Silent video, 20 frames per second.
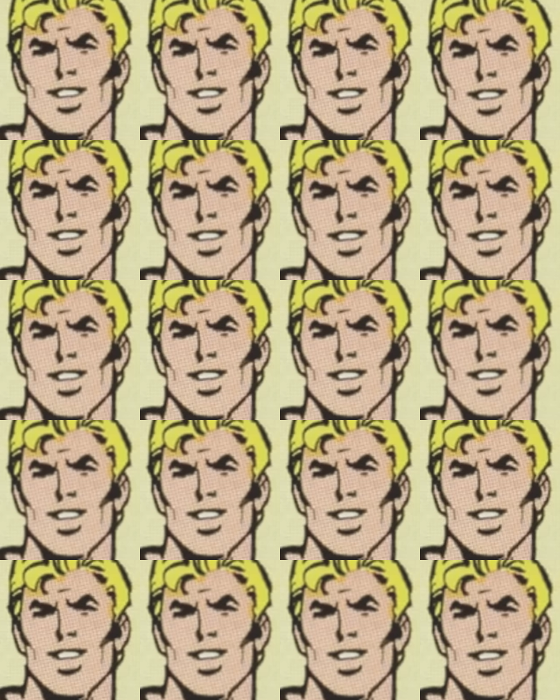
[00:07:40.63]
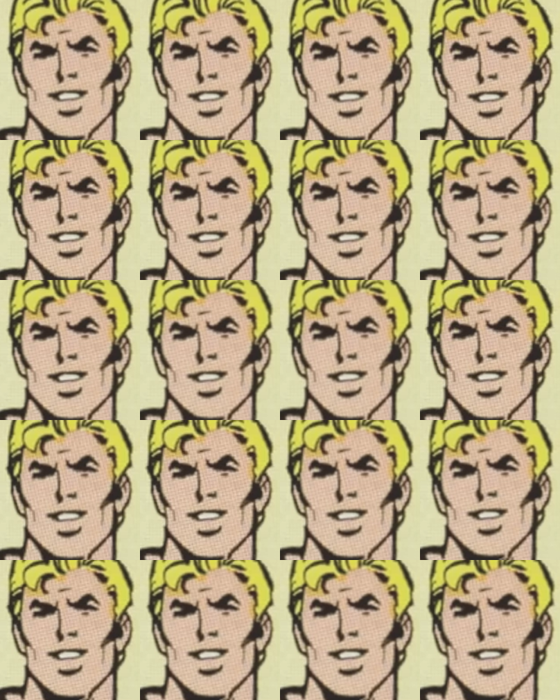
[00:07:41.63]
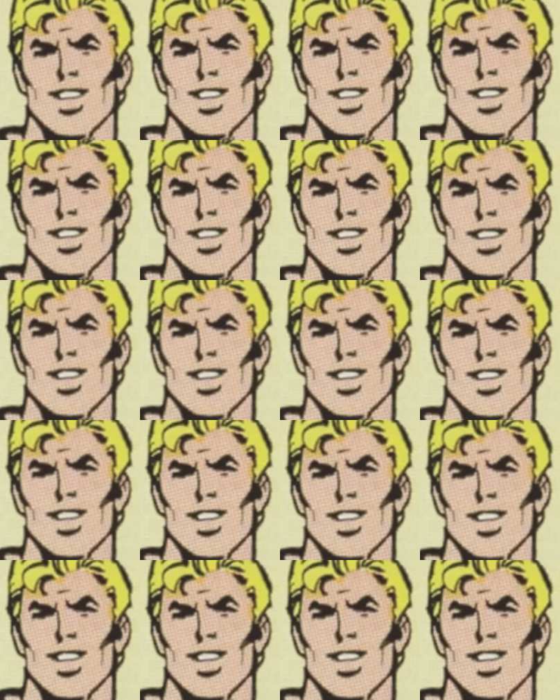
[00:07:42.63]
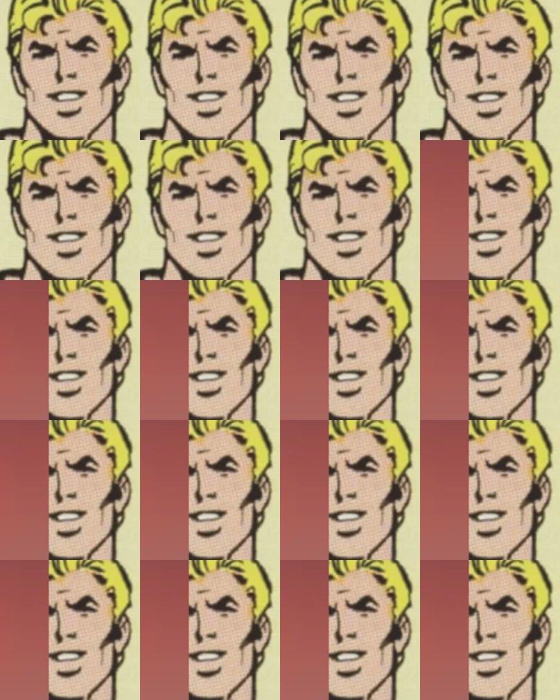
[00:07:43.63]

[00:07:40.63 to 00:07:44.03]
(silent)